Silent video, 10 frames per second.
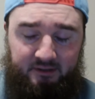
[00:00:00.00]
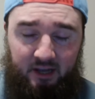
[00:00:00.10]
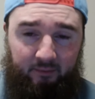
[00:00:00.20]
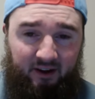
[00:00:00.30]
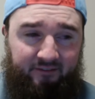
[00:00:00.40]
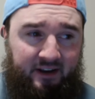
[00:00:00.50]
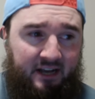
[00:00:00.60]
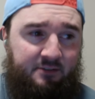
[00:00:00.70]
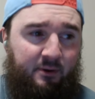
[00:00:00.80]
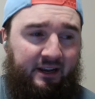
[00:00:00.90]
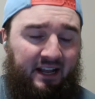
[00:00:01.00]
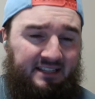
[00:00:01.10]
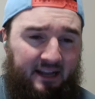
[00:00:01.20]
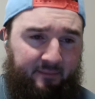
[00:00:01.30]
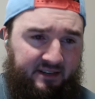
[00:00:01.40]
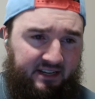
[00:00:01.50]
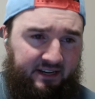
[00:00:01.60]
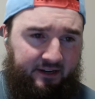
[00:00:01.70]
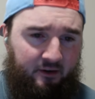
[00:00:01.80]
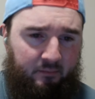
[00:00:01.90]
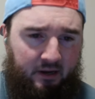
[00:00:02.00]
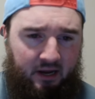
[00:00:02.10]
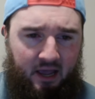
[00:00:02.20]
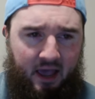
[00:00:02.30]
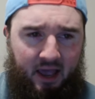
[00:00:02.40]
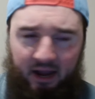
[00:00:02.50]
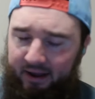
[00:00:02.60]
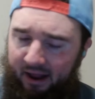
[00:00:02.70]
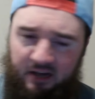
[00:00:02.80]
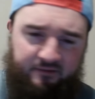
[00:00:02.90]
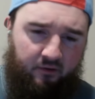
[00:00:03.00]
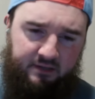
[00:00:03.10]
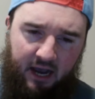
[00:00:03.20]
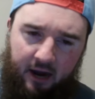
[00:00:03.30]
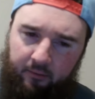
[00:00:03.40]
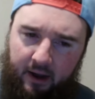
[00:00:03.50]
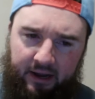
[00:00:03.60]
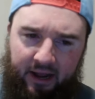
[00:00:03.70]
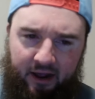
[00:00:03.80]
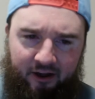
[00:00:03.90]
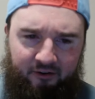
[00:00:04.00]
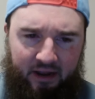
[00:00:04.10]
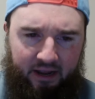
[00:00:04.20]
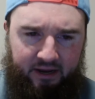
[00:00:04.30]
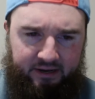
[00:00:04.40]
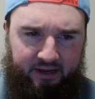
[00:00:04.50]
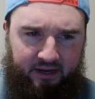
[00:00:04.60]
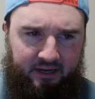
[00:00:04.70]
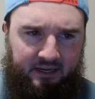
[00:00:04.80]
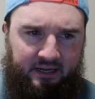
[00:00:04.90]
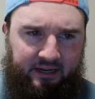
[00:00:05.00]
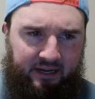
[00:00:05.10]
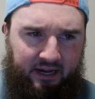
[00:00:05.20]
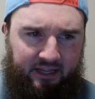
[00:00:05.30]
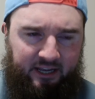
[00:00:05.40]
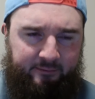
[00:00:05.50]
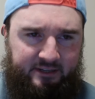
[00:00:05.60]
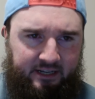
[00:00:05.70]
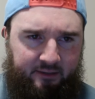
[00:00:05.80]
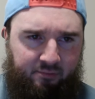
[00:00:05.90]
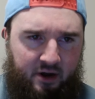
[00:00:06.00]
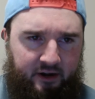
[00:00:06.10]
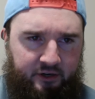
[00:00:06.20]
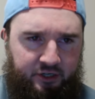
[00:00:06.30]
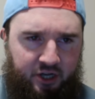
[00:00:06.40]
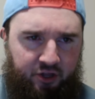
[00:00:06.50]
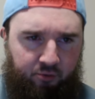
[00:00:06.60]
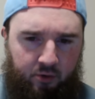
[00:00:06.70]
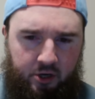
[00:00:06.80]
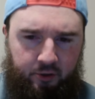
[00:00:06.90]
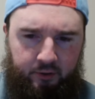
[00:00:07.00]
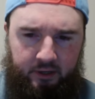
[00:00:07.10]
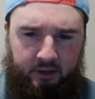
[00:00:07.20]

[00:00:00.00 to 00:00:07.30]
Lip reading: coming off a nice win against Edmonton here, but Nashville's hot right now, and I think I'm gonna take the Predators on the road.